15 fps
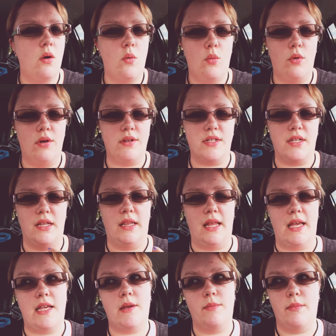where it's
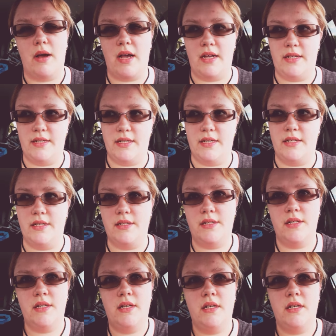like-minded